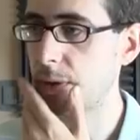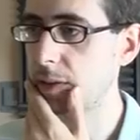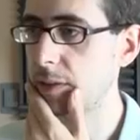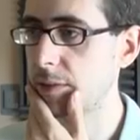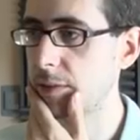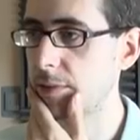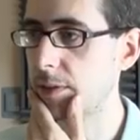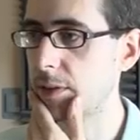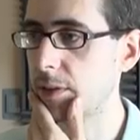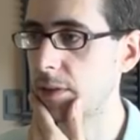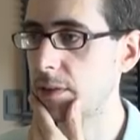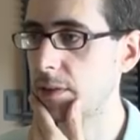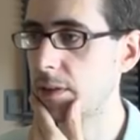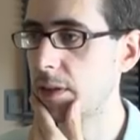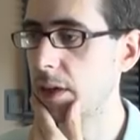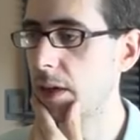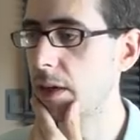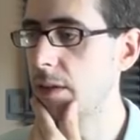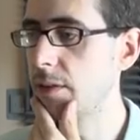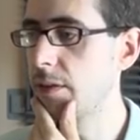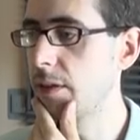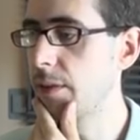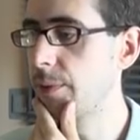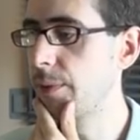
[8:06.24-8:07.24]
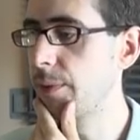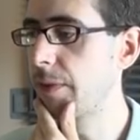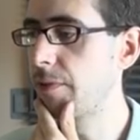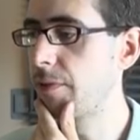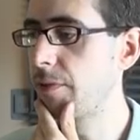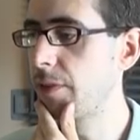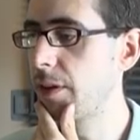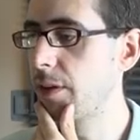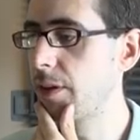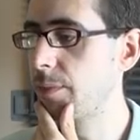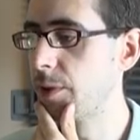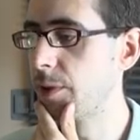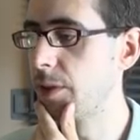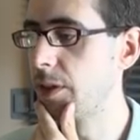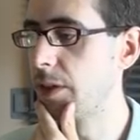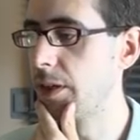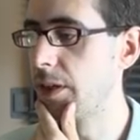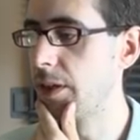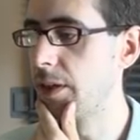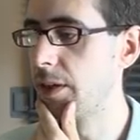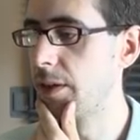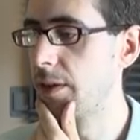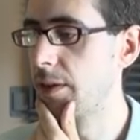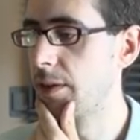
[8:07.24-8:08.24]
by default? Oh, so we have Thunderbird
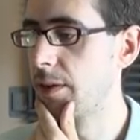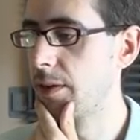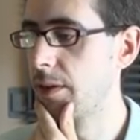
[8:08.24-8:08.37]
here.